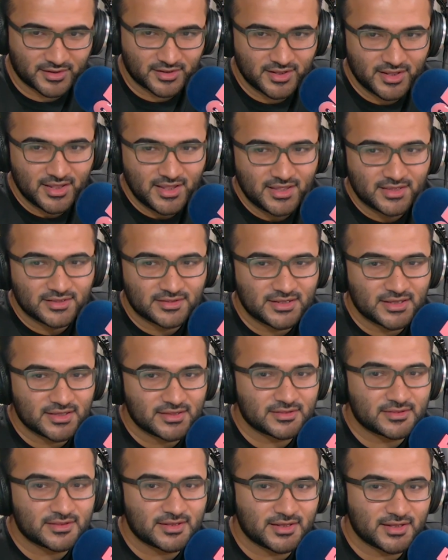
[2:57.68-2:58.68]
yeah. The
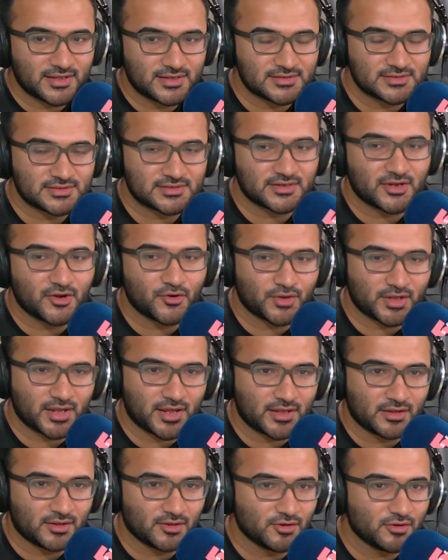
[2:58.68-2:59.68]
other thing is,
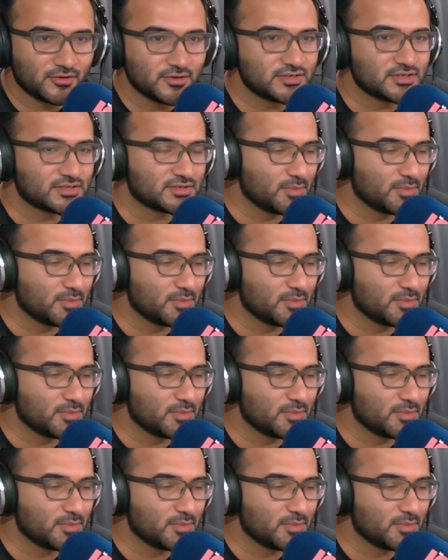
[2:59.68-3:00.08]
okay, you use your